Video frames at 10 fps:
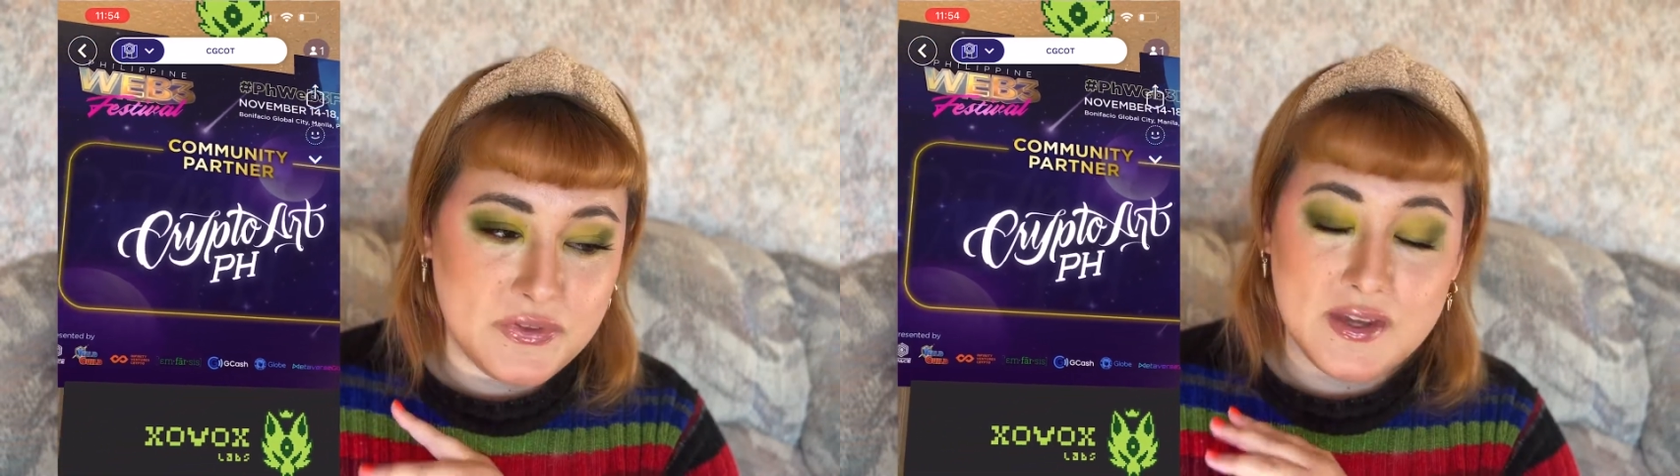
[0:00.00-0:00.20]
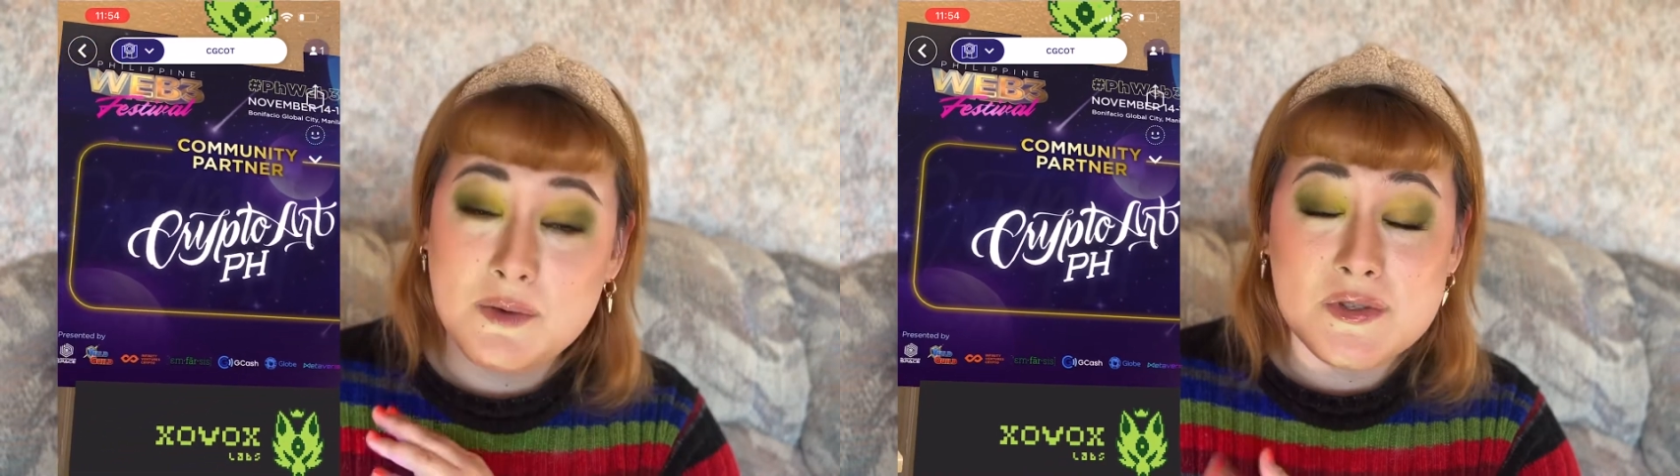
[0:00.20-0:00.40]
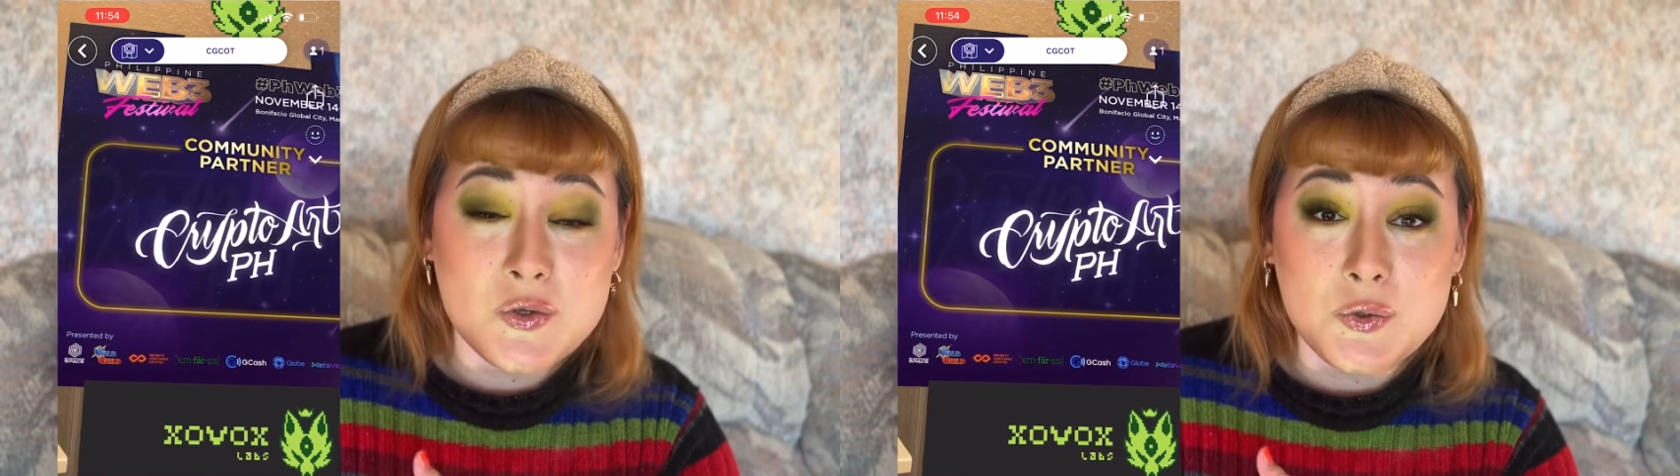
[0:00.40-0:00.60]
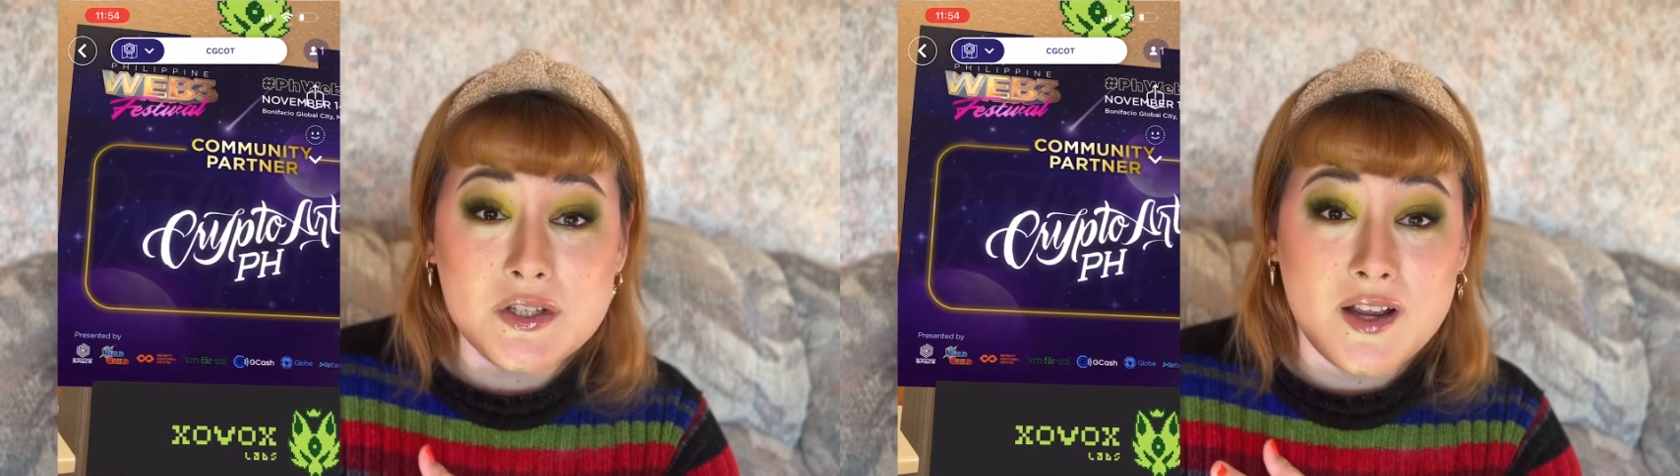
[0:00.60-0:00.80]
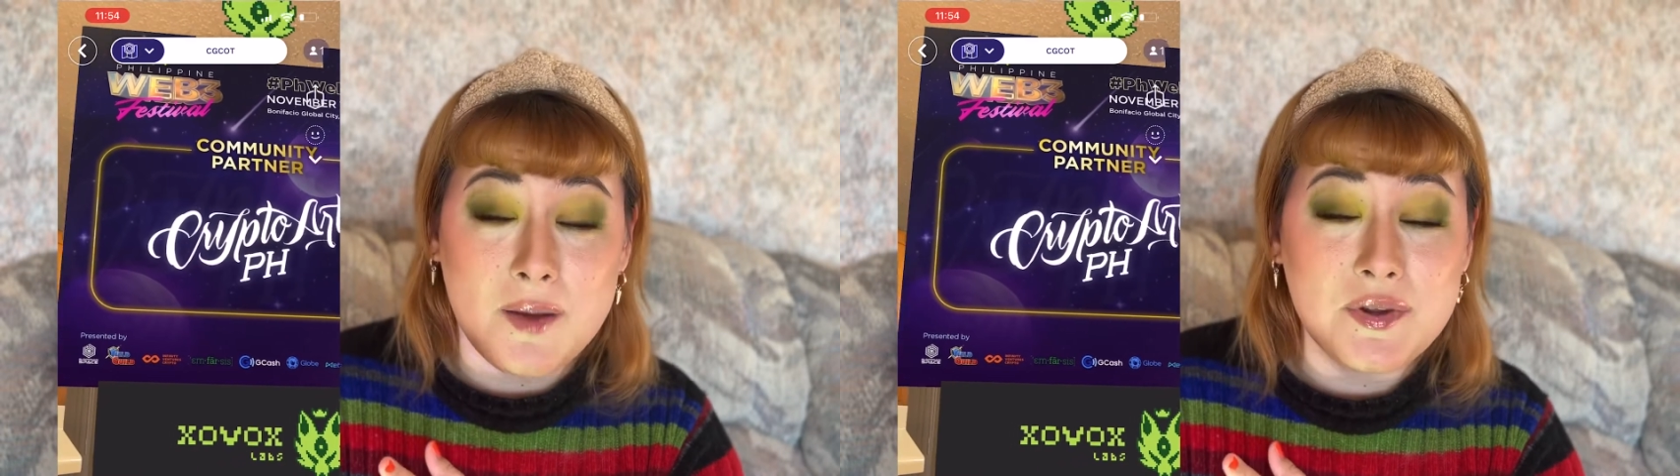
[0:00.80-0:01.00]
It was cool to
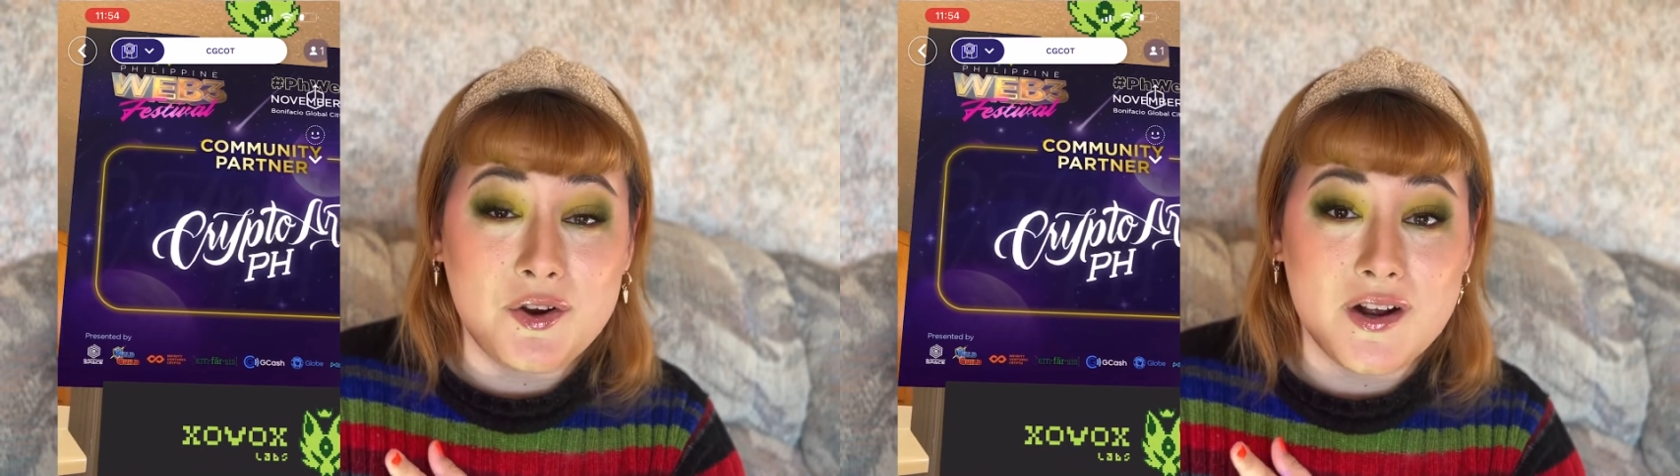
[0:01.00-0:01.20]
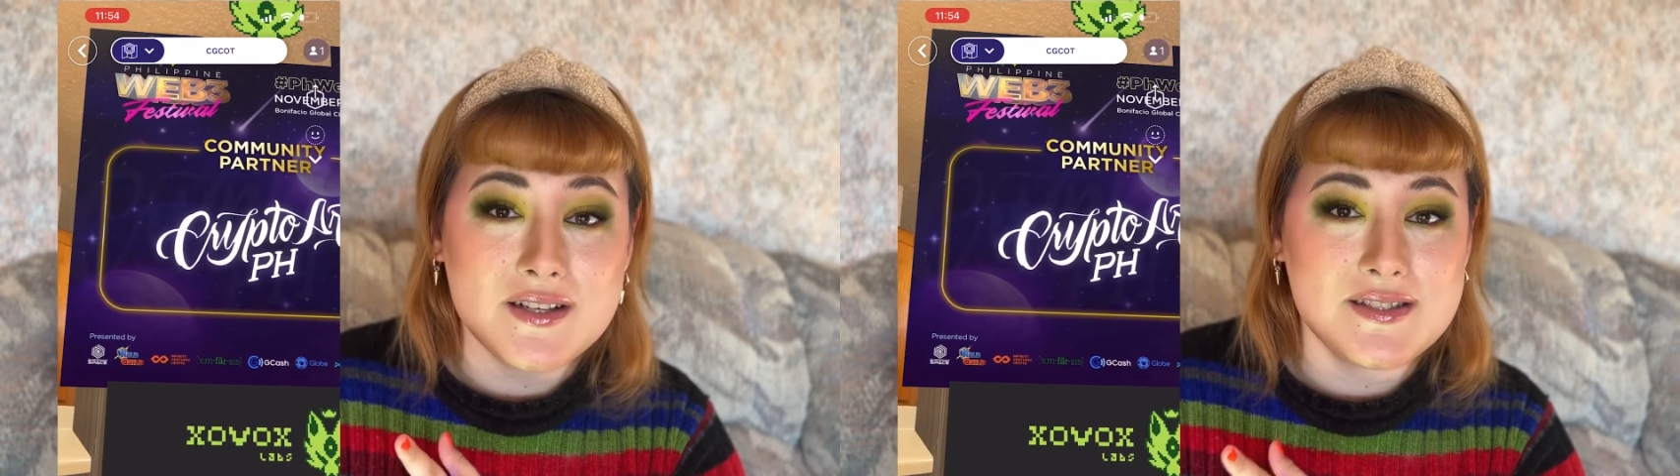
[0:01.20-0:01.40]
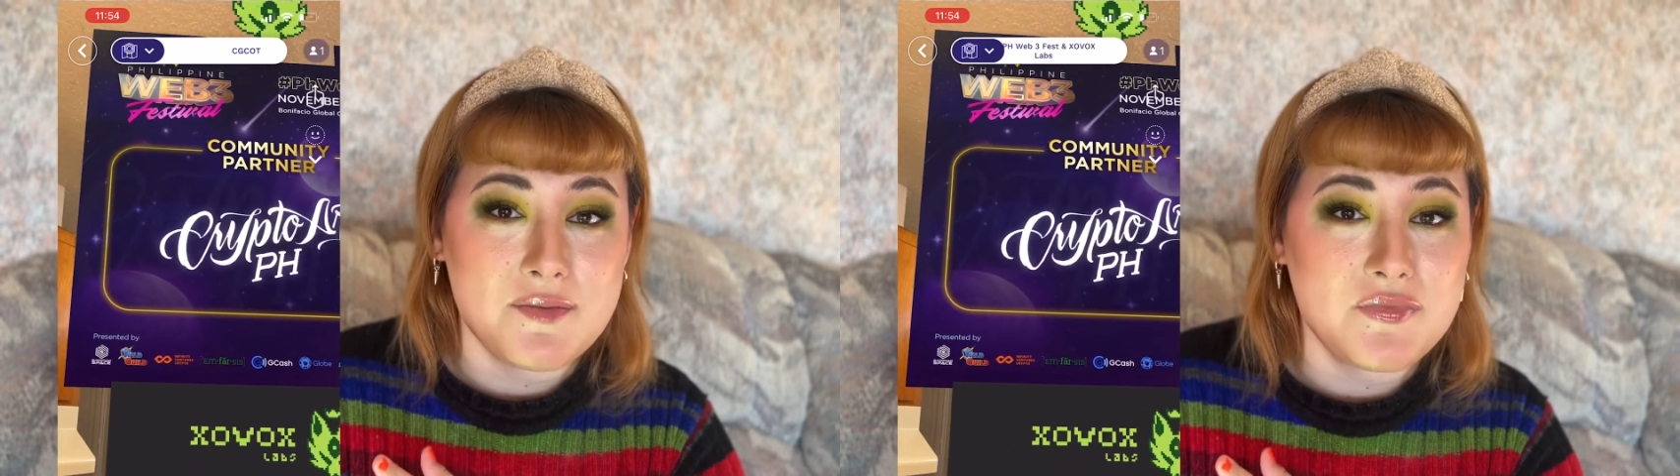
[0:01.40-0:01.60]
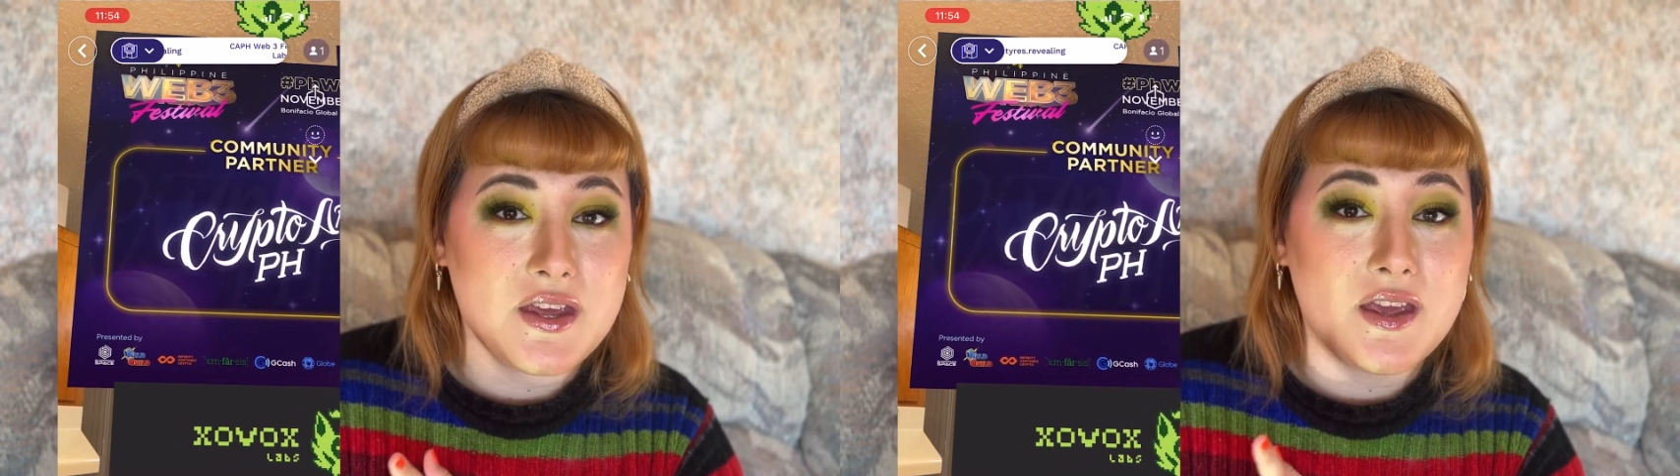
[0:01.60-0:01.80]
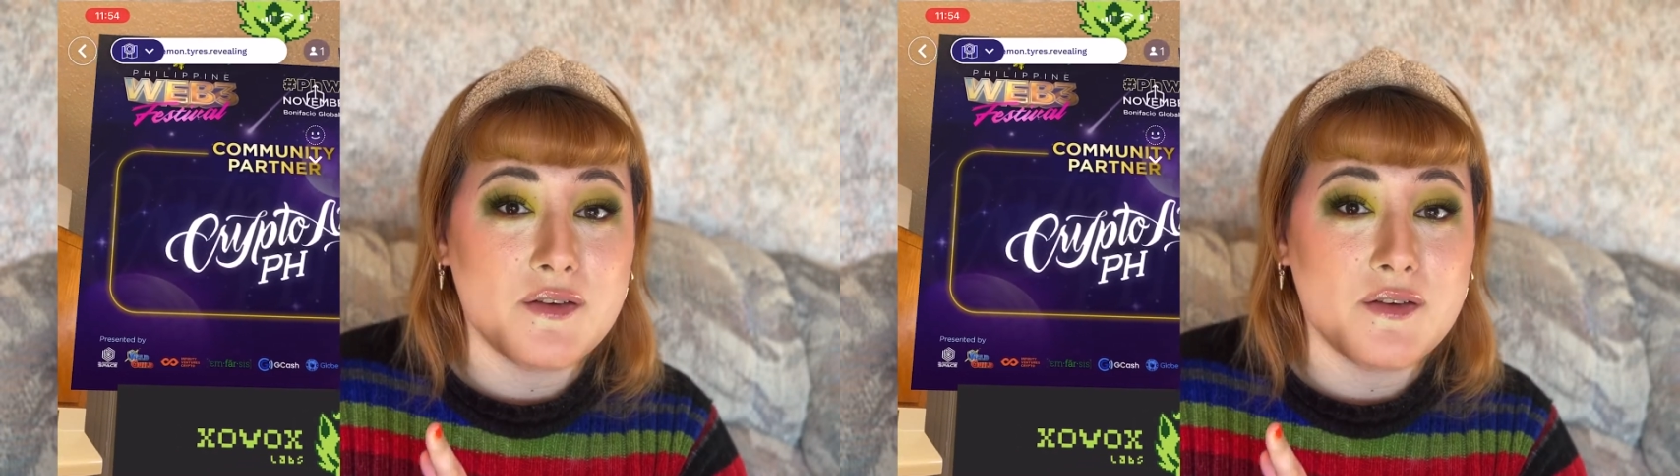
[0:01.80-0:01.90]
come across something